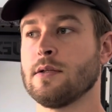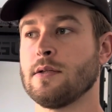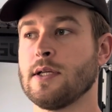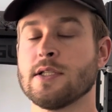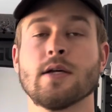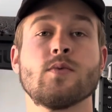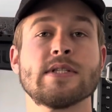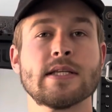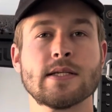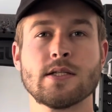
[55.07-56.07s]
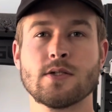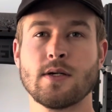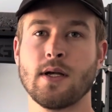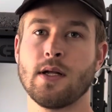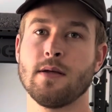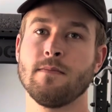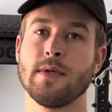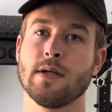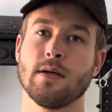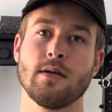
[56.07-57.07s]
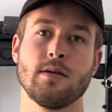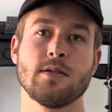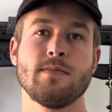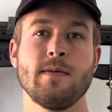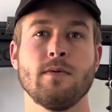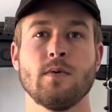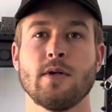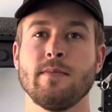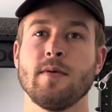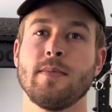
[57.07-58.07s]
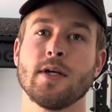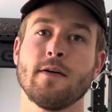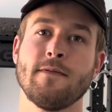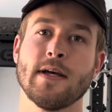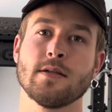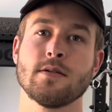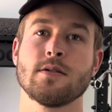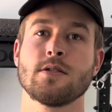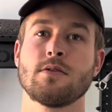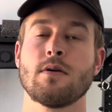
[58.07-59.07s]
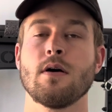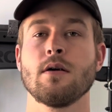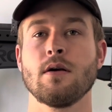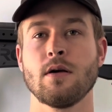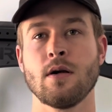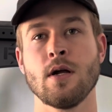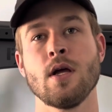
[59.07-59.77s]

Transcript: is resistance training, because people want to be bigger, faster, stronger.